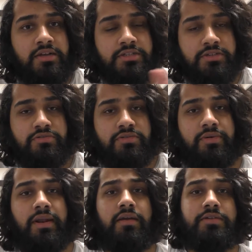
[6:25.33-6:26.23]
So they
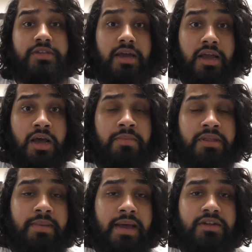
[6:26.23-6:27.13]
were like, Zaya can't be
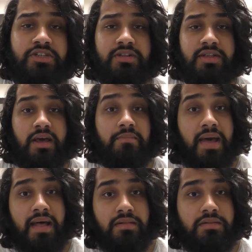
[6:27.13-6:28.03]
in the match. And then
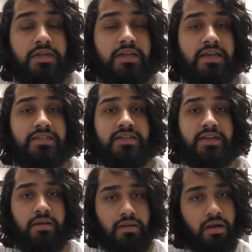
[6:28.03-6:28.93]
Amel is
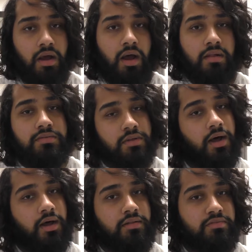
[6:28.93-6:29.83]
like,
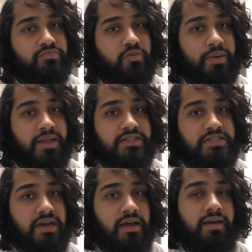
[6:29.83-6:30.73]
I'll replace
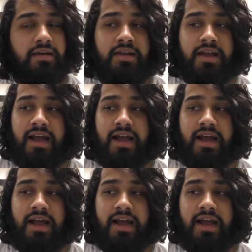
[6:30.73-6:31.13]
Zaya.